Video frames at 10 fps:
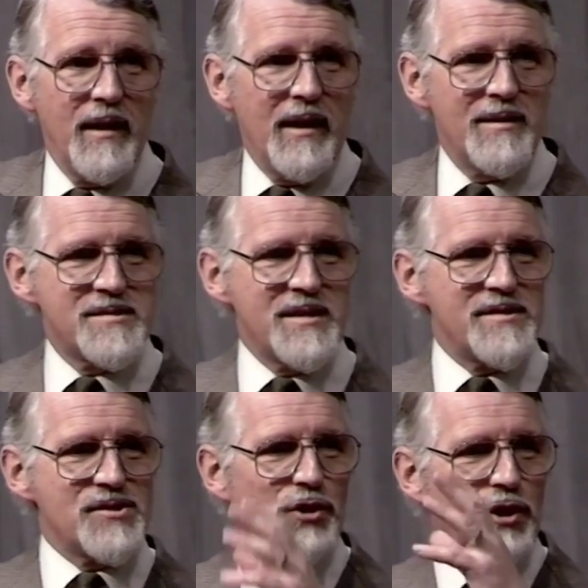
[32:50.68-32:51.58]
It
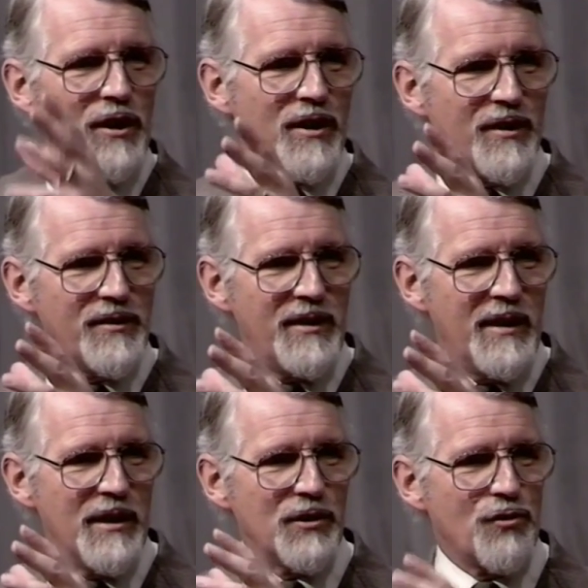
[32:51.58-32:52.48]
says God
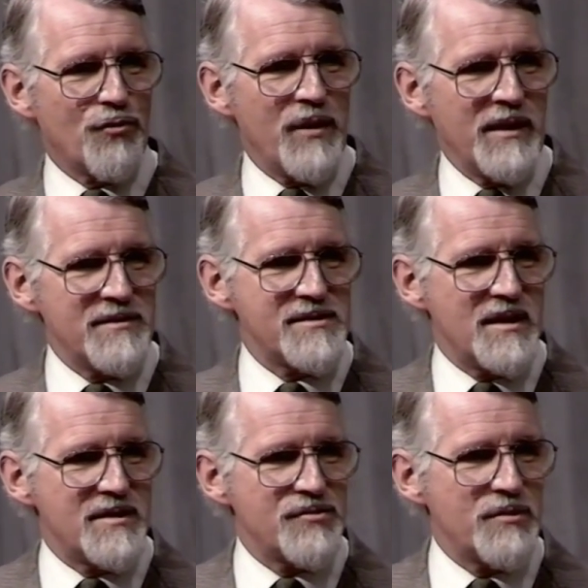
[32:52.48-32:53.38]
grants
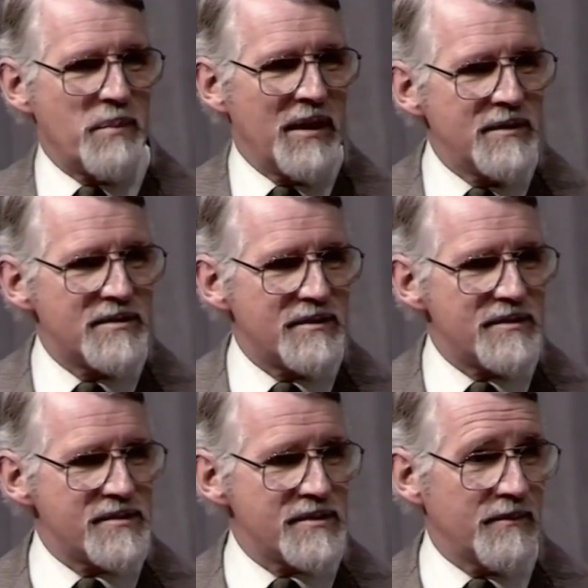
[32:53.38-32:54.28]
us
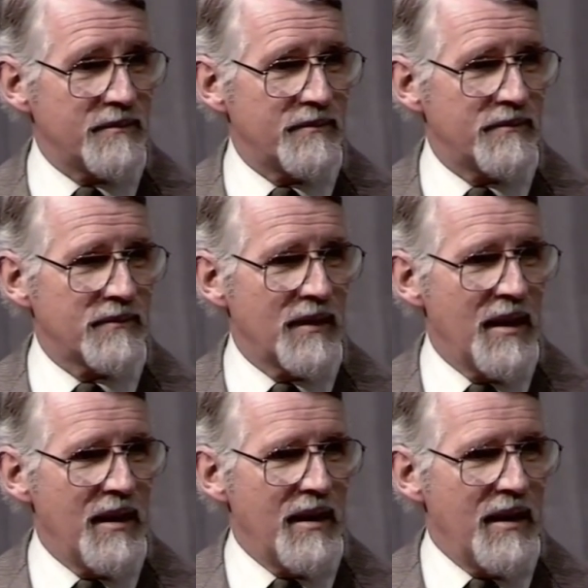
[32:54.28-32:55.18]
repentance.
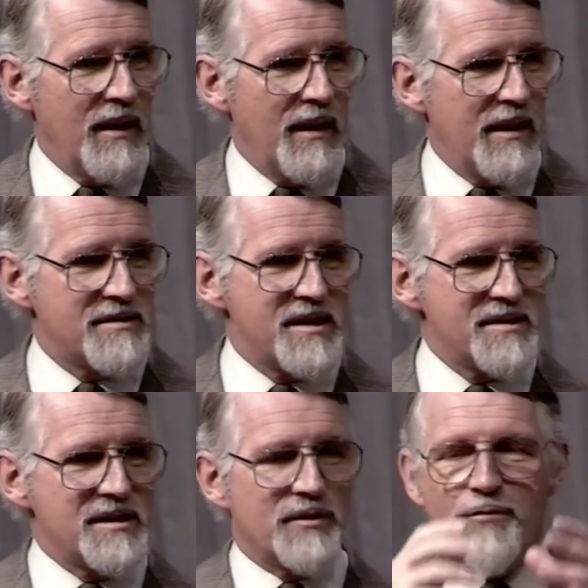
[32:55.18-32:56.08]
It
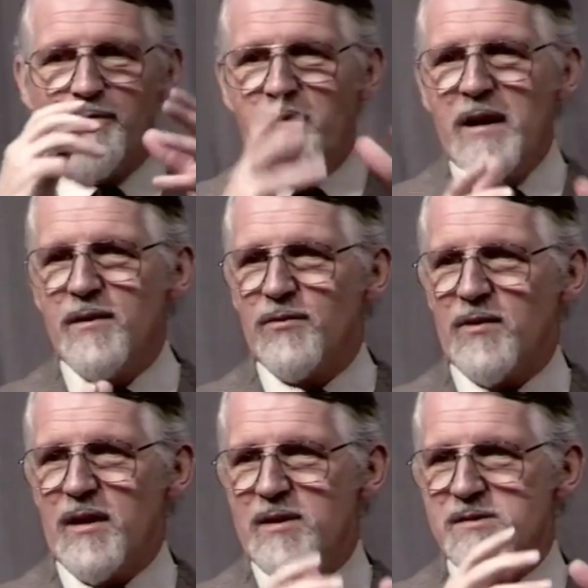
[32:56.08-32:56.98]
says that
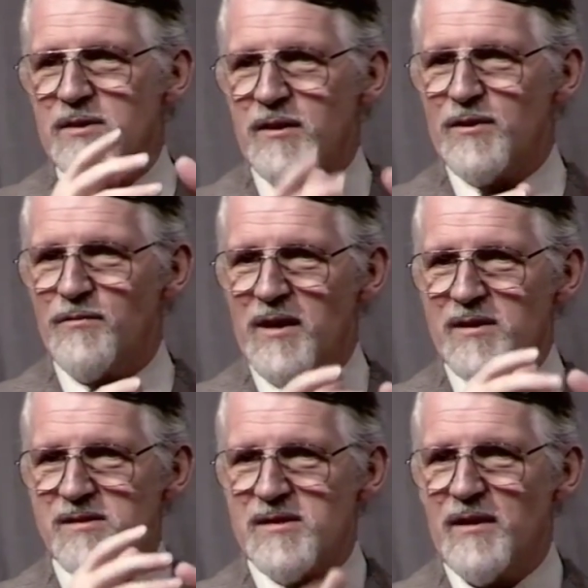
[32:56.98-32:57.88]
faith is not of
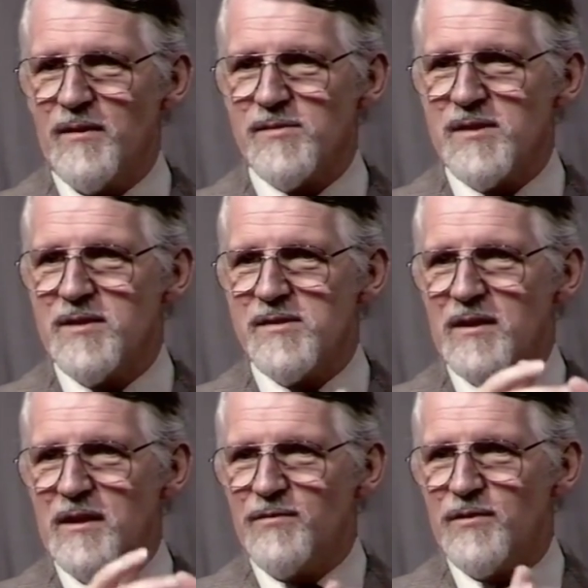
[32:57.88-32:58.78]
ourselves, it is
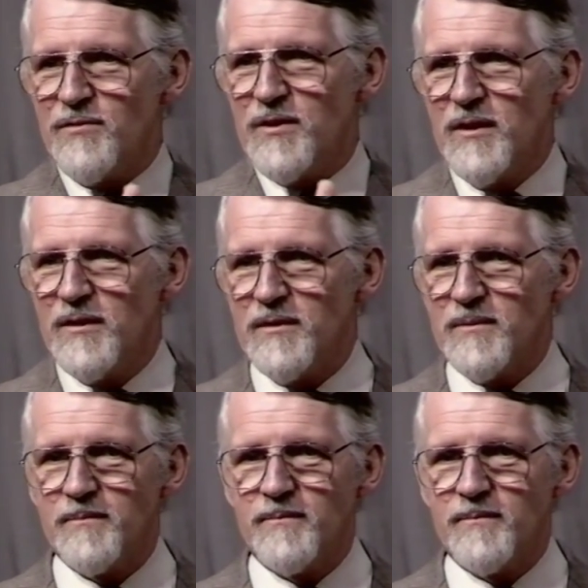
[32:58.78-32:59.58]
a gift of God.